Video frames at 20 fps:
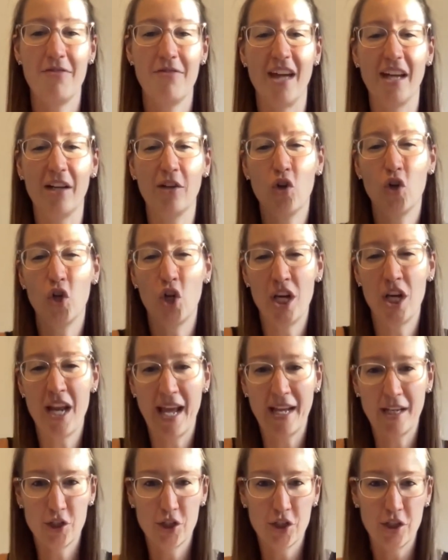that
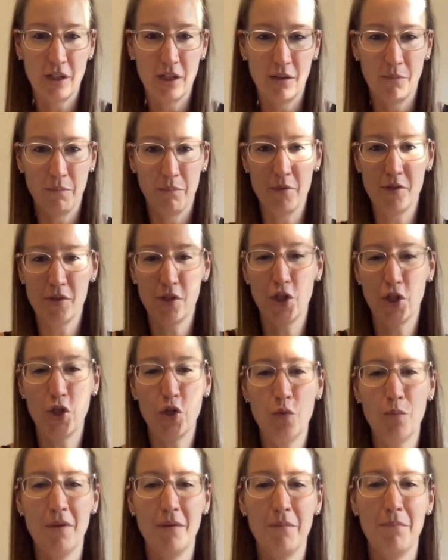connection with a
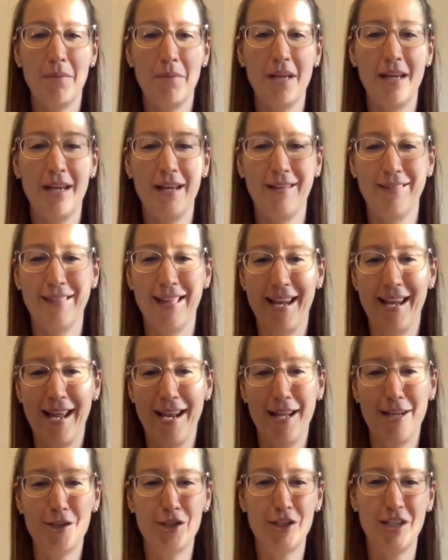human being, that
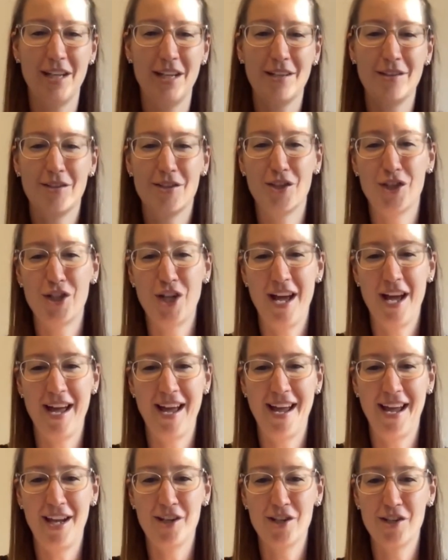energy
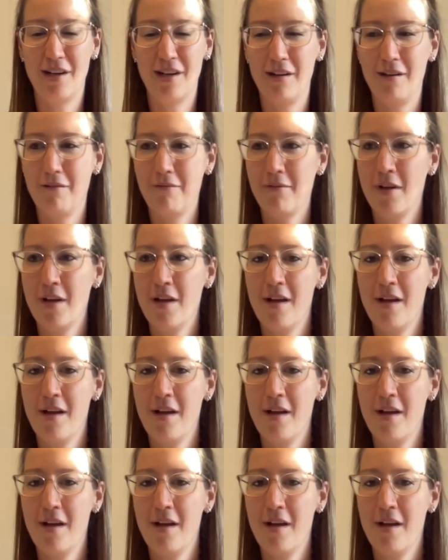exchange, a lot